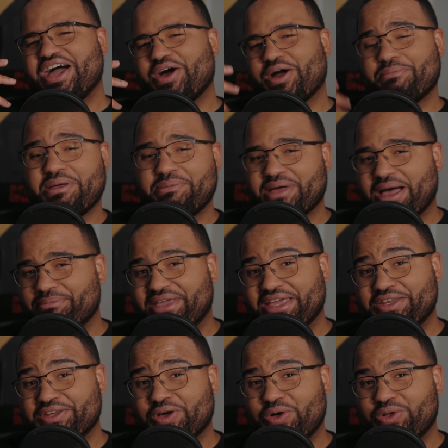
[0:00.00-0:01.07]
or maybe I'm
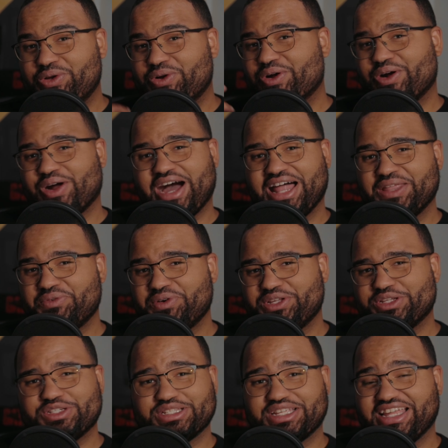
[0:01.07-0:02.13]
getting older or Hollywood
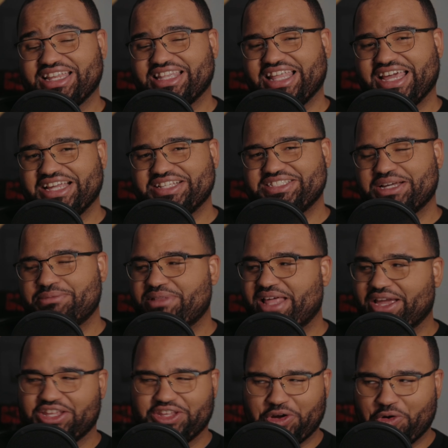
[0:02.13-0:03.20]
is just getting lazy. I'm
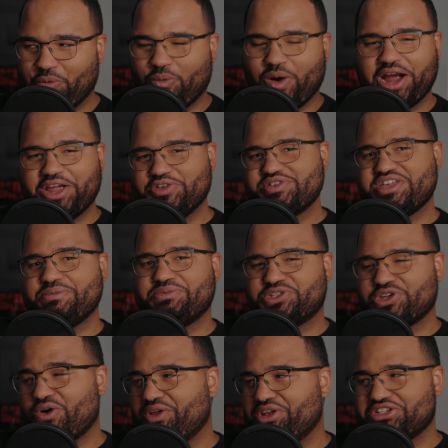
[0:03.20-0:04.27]
like, why do you keep
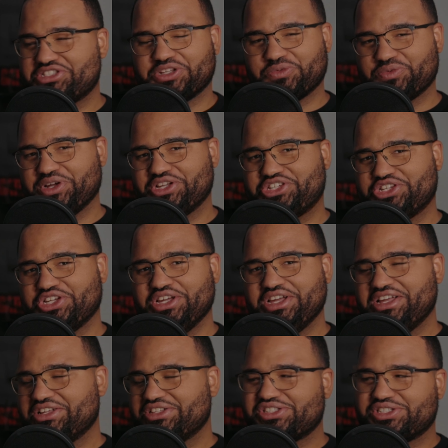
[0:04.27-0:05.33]
showing us the rich
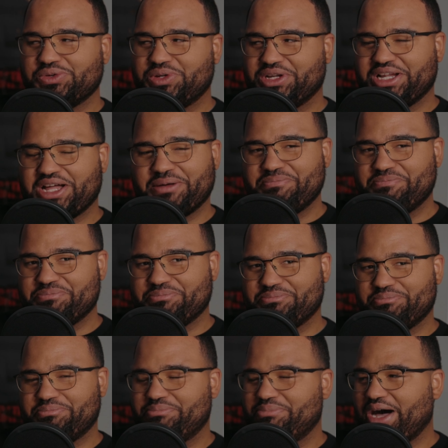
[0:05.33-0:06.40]
suited up
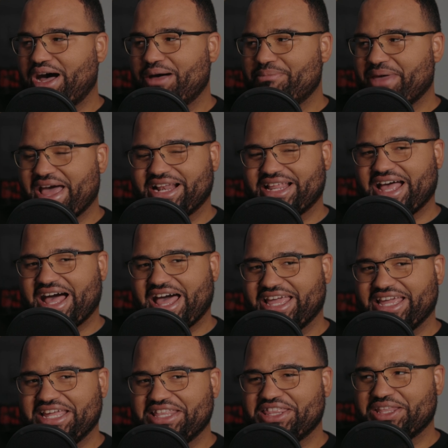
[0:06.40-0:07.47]
bad guy
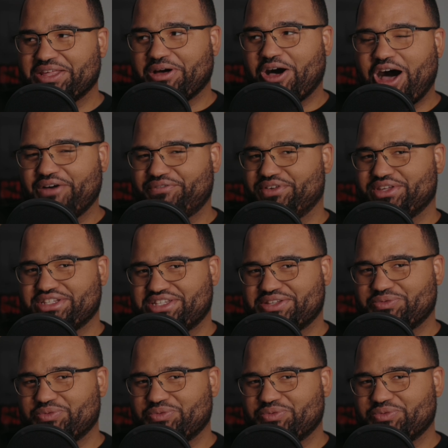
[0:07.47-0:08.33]
in the office